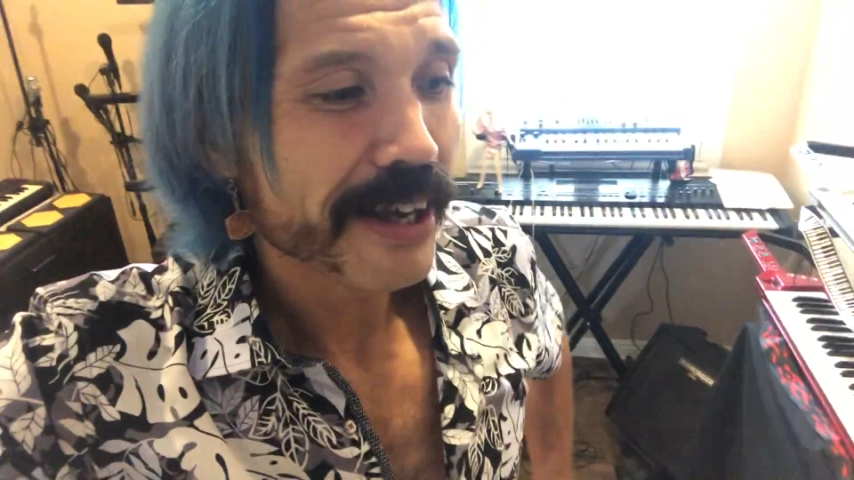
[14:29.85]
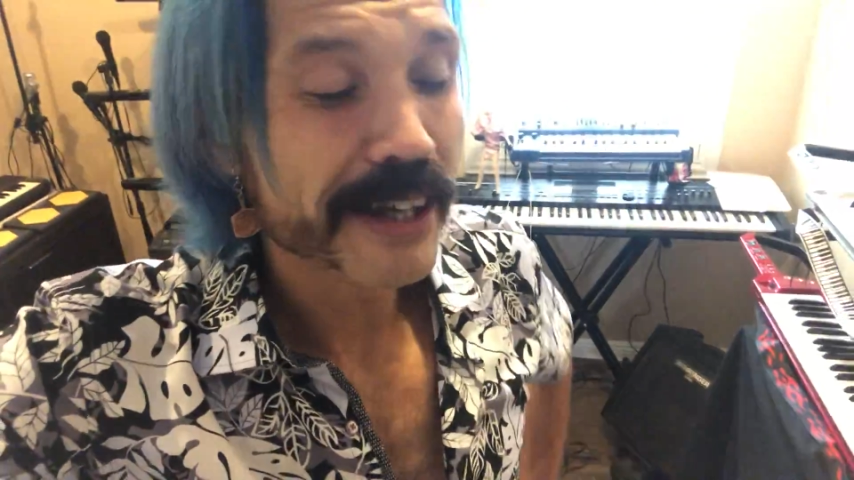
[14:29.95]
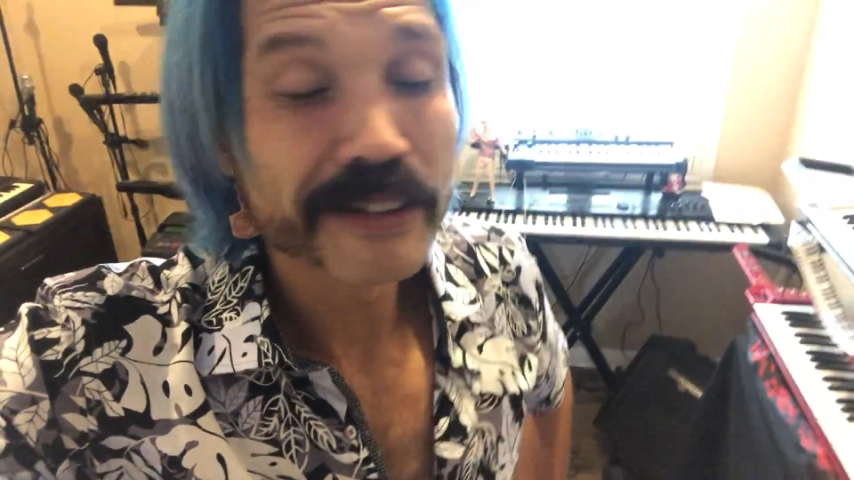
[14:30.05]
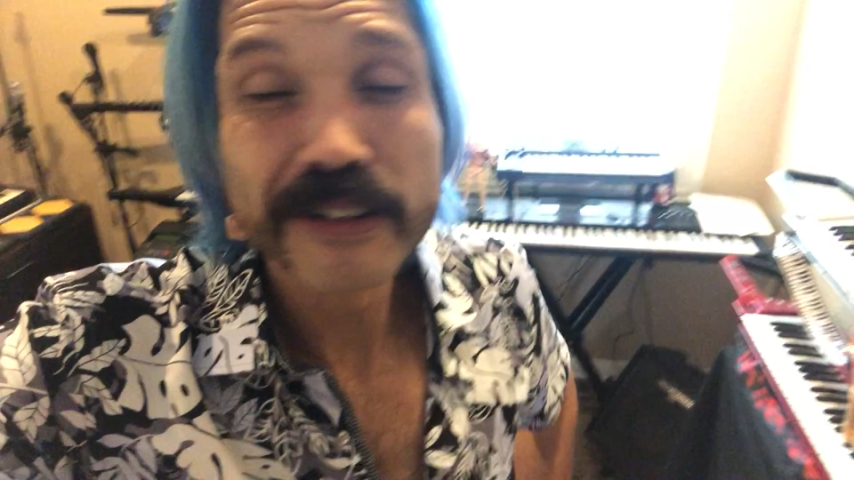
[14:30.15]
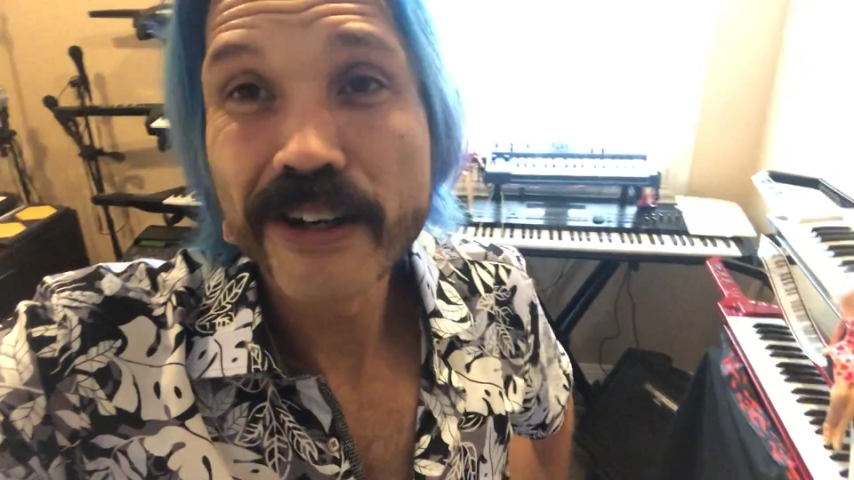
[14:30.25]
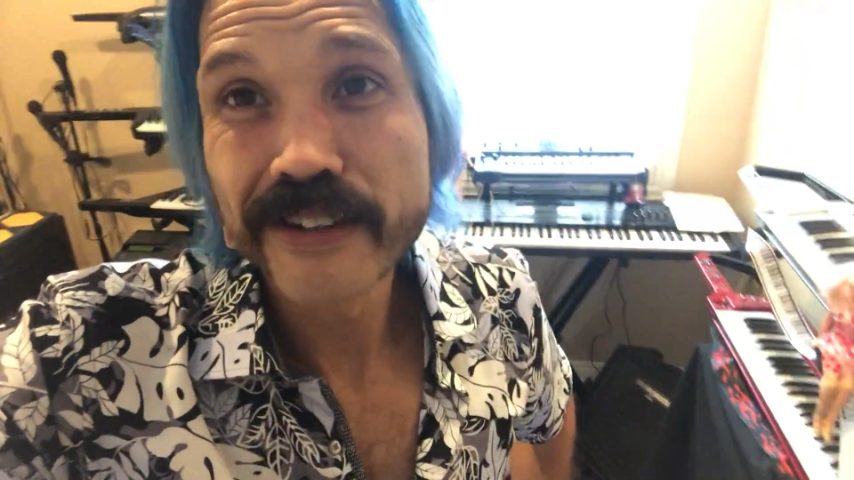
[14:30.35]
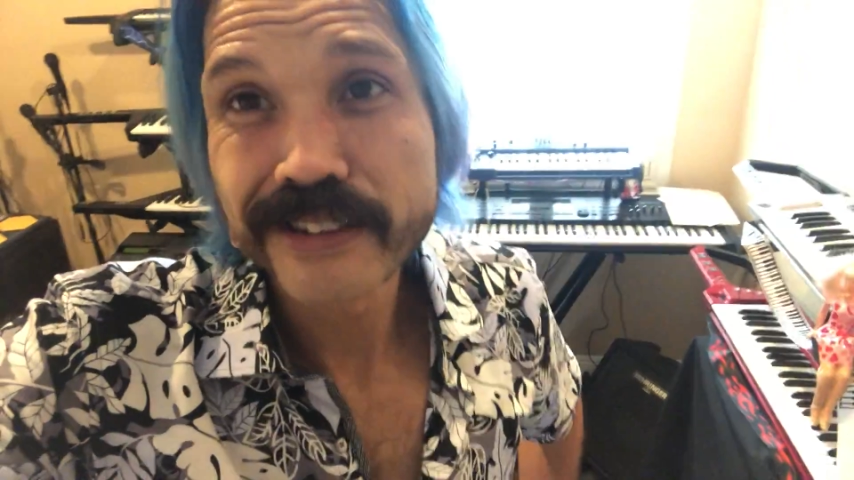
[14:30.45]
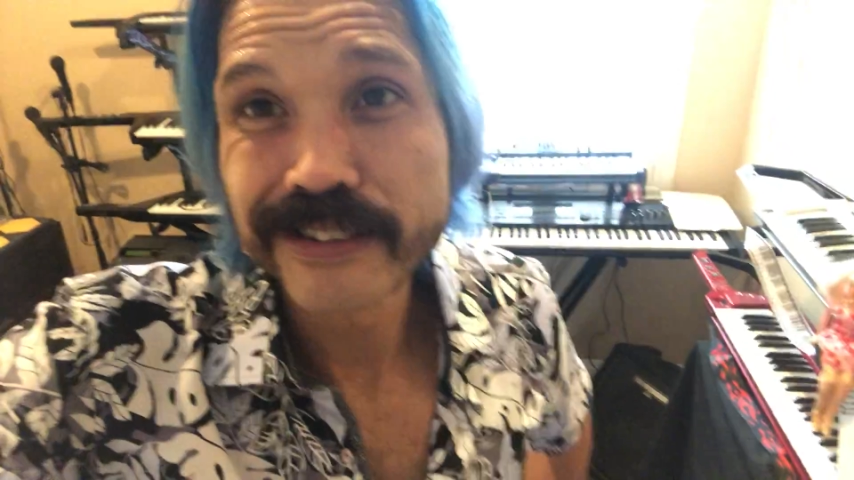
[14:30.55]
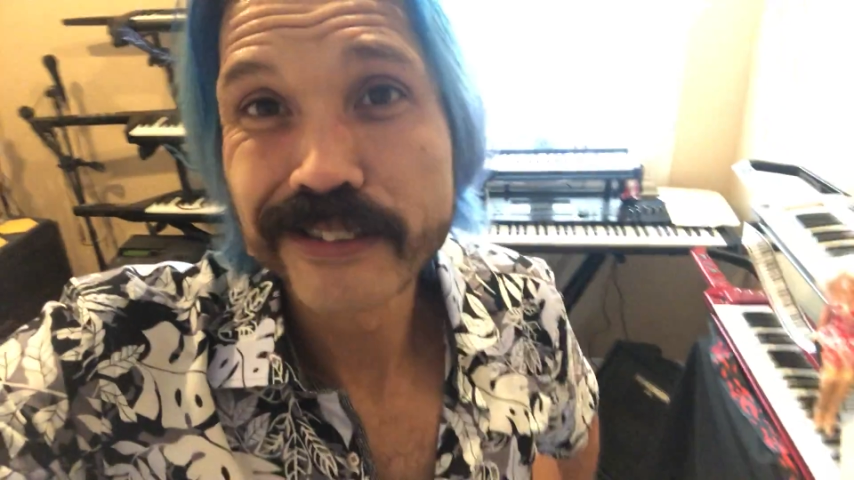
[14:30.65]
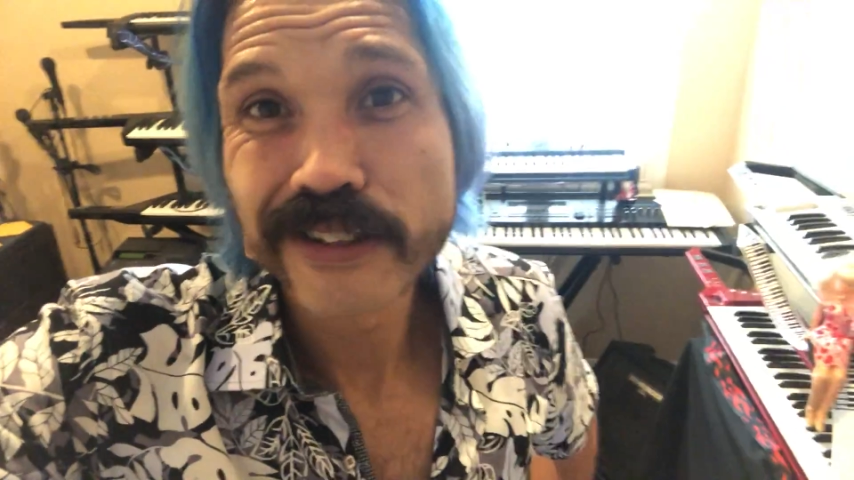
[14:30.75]
analog
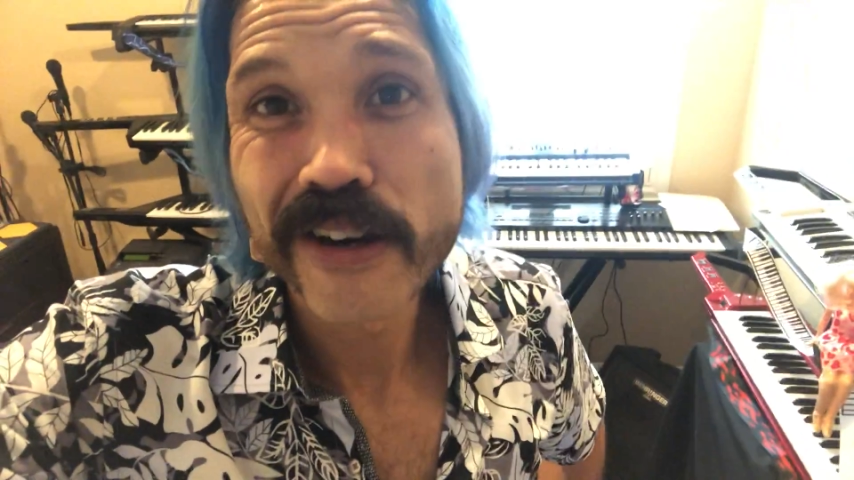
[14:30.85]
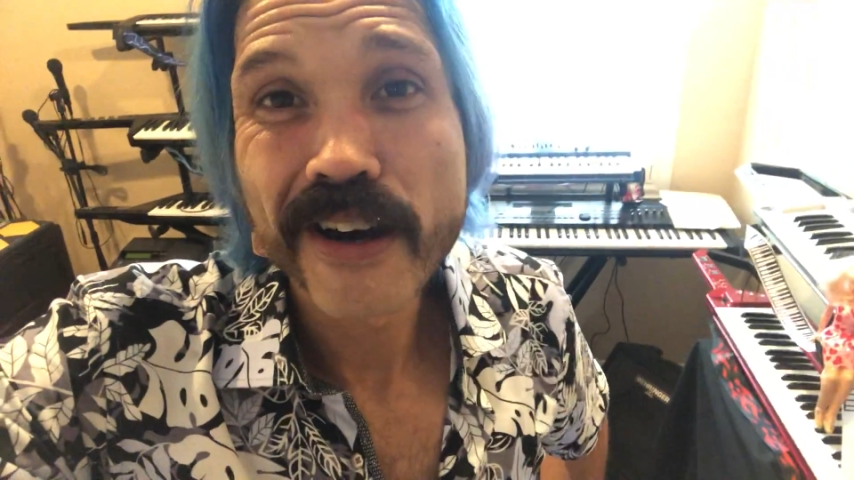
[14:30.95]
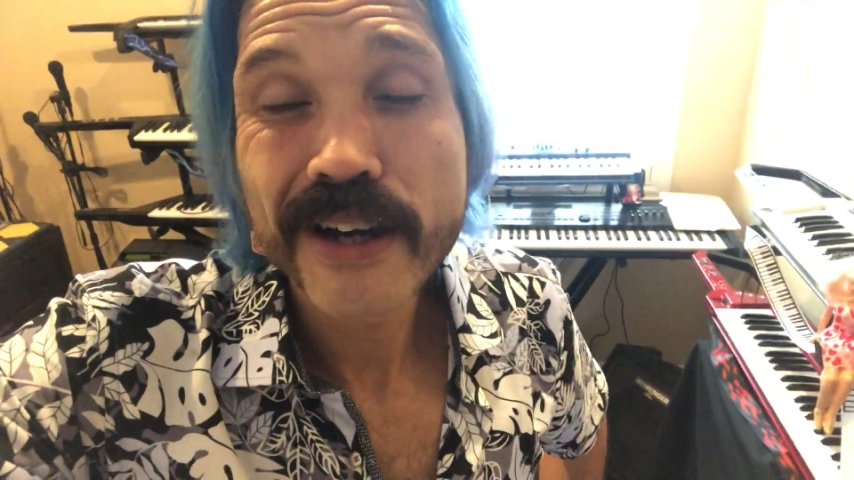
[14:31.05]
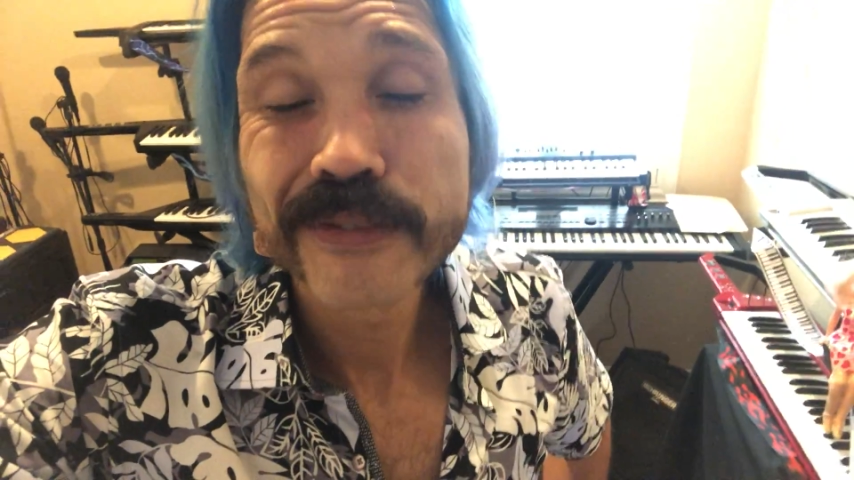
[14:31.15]
Keytar.